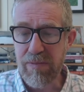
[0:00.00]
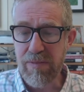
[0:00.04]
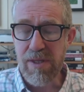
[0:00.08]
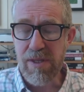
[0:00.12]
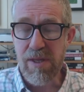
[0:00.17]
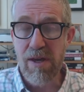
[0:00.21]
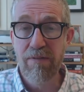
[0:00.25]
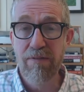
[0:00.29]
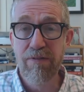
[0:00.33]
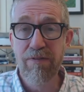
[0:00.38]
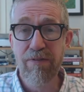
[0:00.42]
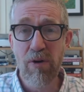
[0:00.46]

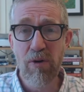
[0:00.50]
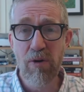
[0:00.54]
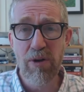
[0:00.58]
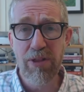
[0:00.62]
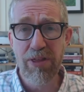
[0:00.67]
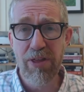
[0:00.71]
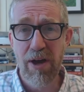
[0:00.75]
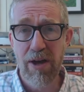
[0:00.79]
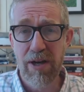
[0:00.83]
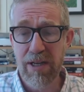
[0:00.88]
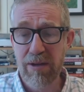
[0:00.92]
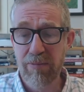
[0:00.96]
Fourth
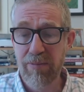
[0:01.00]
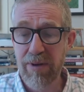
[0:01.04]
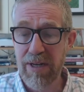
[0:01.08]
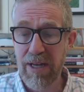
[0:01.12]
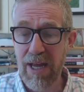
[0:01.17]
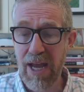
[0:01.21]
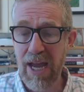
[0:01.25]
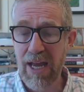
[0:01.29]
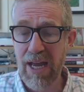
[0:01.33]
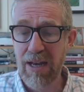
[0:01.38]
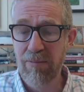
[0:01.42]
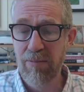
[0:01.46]
argument:
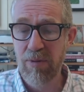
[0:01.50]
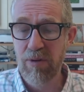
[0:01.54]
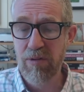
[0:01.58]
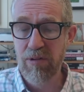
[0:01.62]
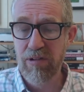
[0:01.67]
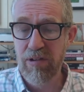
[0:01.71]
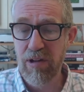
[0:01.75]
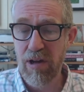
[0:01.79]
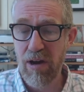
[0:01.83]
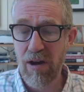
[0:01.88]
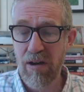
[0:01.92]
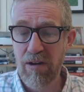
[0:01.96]
animals
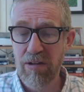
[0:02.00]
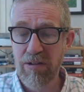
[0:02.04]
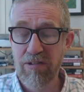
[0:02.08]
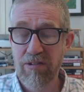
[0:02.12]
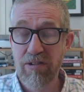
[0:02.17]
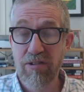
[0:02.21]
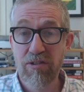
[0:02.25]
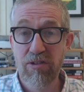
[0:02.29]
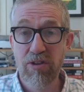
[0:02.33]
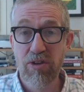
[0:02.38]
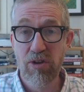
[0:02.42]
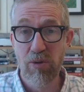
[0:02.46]
are
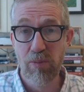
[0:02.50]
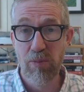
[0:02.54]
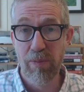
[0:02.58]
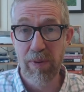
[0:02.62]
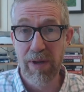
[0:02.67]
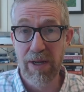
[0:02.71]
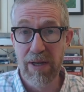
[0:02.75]
stupid.